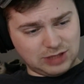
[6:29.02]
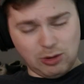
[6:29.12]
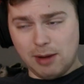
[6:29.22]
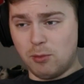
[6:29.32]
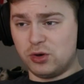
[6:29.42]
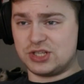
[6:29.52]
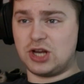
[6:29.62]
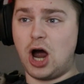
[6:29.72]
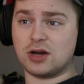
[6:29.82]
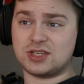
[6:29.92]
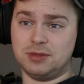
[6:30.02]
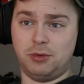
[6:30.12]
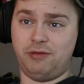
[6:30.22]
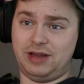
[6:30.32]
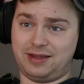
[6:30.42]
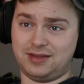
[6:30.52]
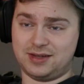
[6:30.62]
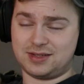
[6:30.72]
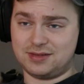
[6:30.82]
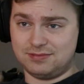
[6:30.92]
I want more songs to move like
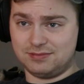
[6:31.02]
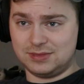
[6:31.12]
this.